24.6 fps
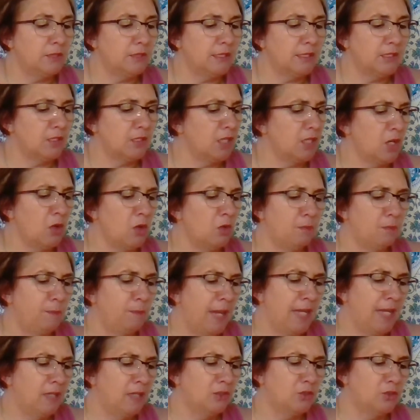"It's the old
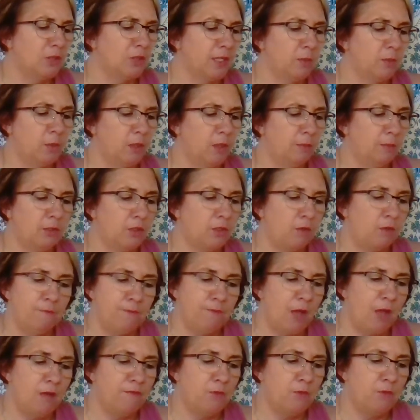pail trick, Wilbur. Don't
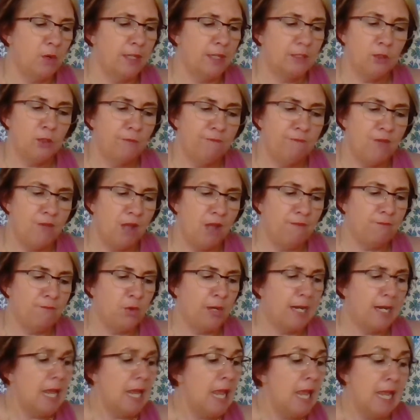fall for
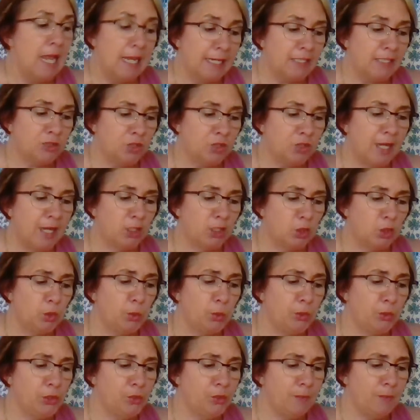it. He's trying to
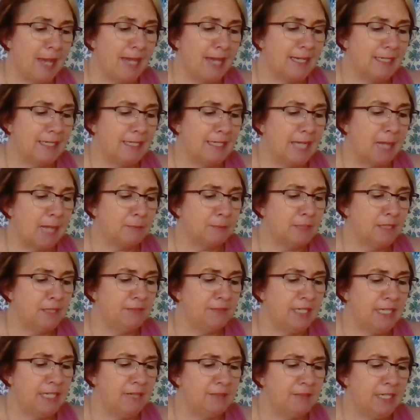lure you back into
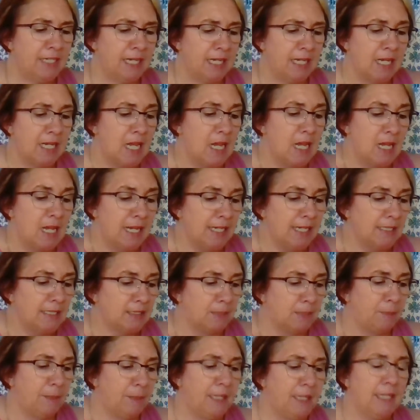captivity, yibbity. He's
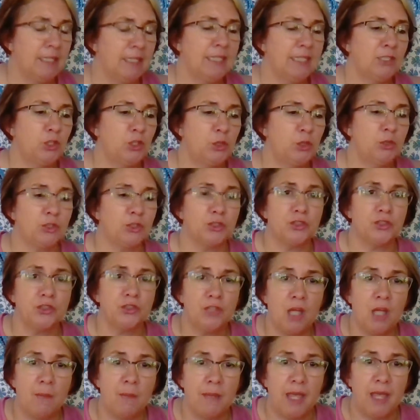appealing to your
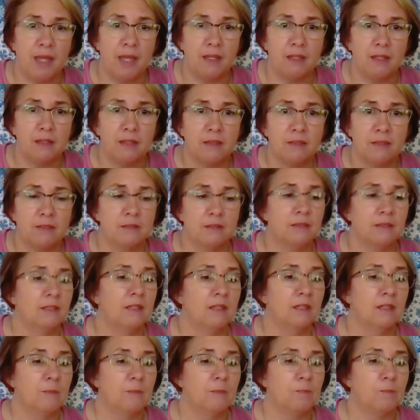stomach."
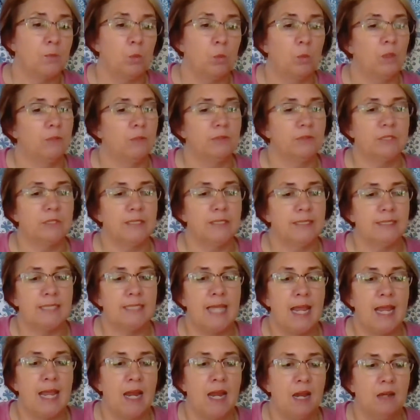Wilbur didn't
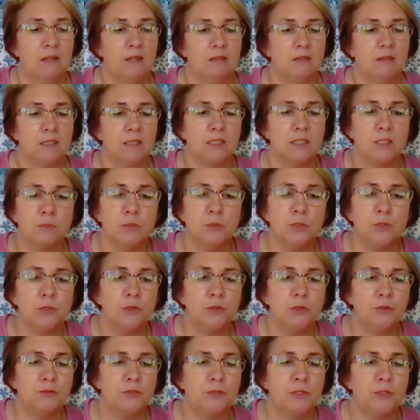care. The
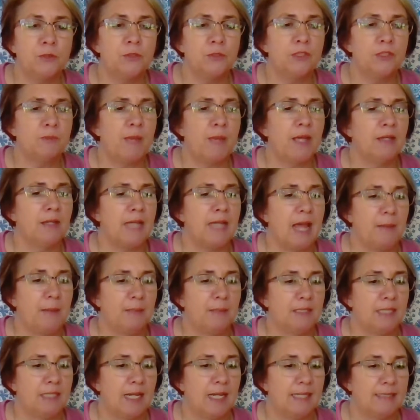food smelled
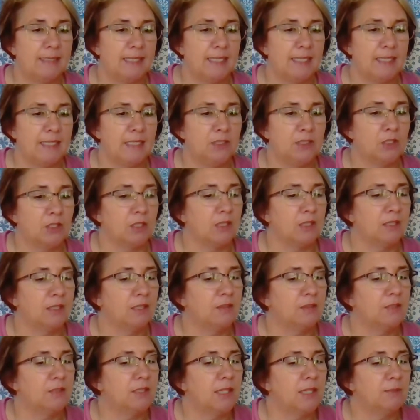appetizing. He took
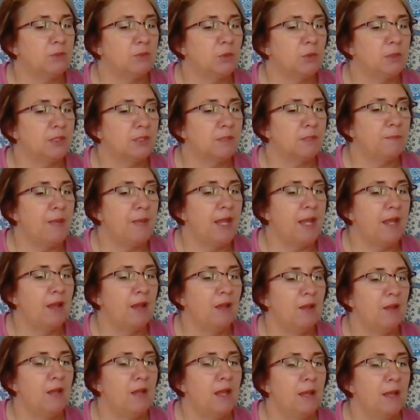another step towards the
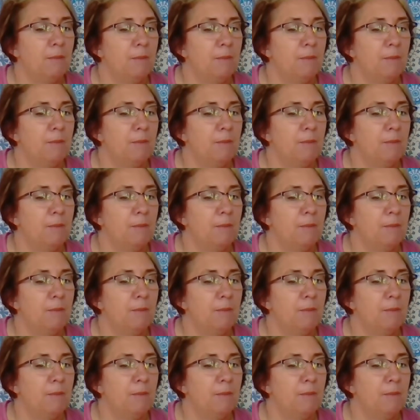pail.